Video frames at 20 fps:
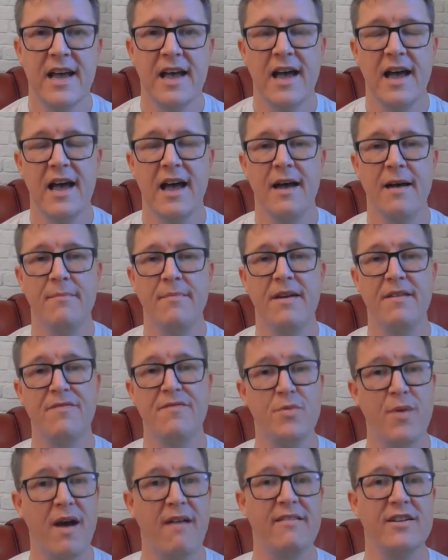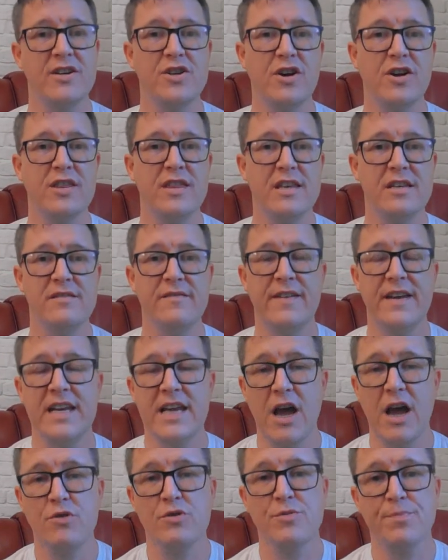If you are enjoying these
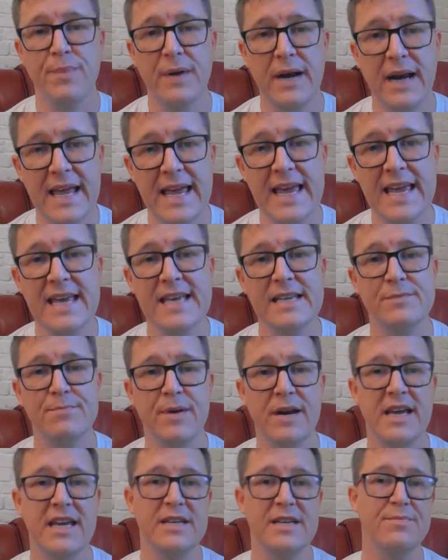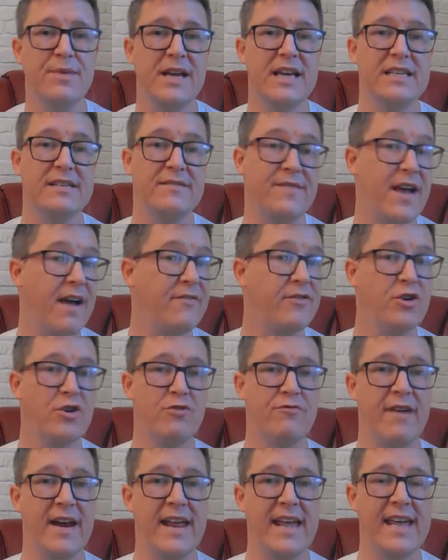videos, please, please, please, if you haven't
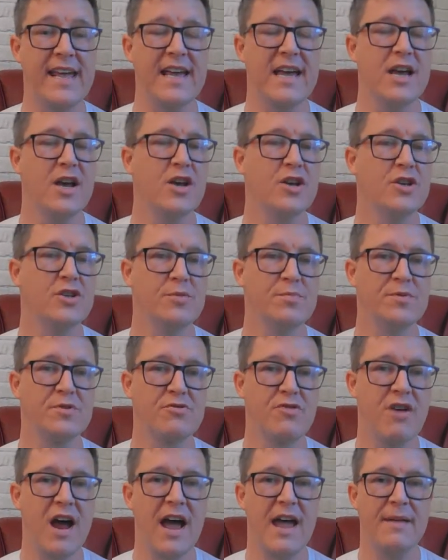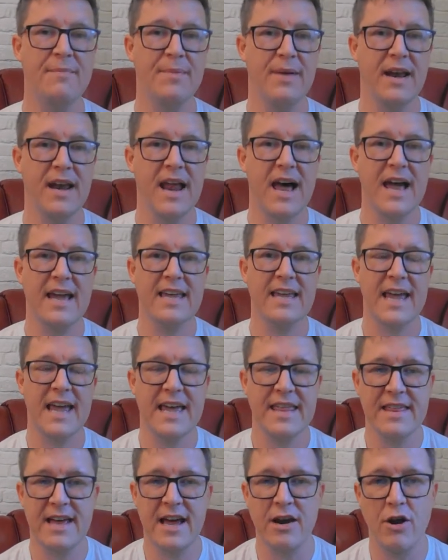already, subscribe, like,
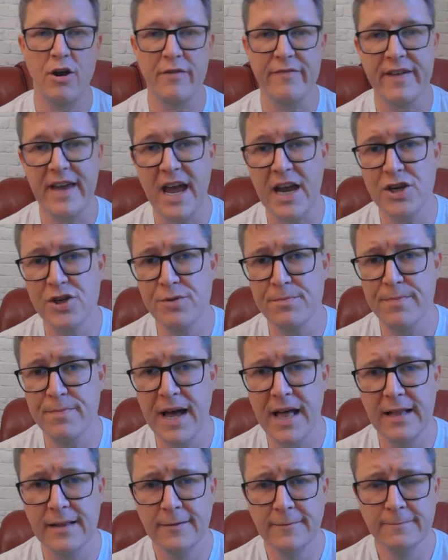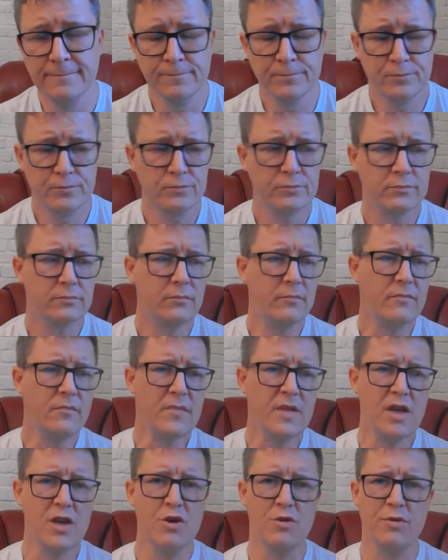hit that notification bell.
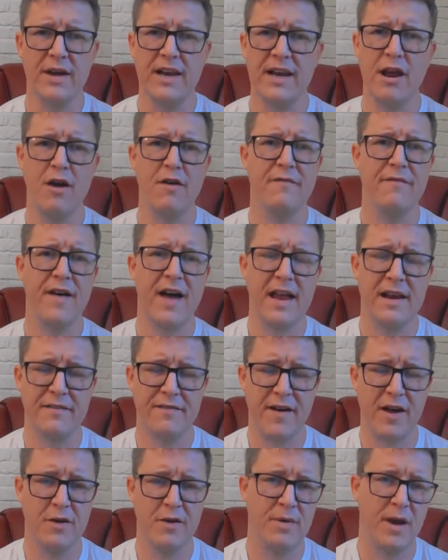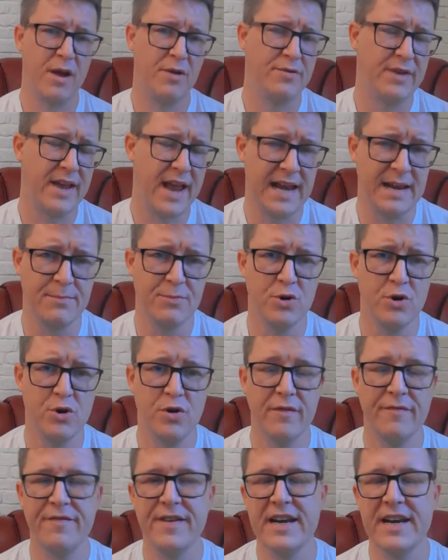You'll get notified if I upload any
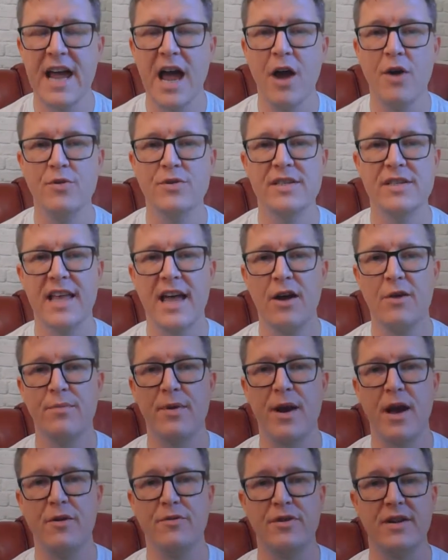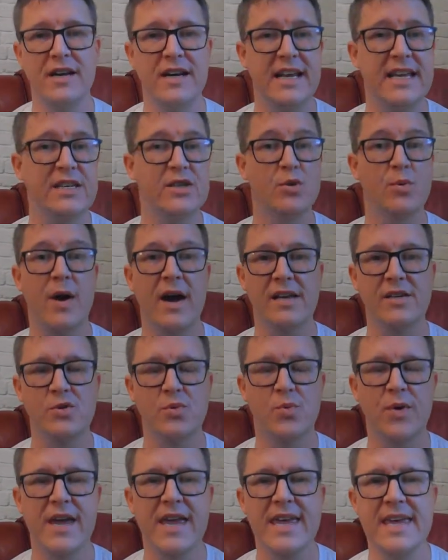more videos, and I upload at least twice
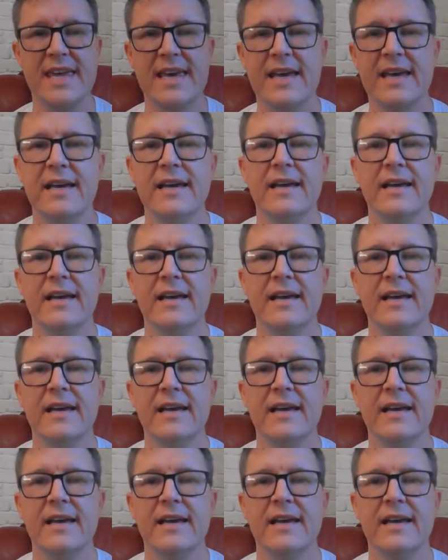a week.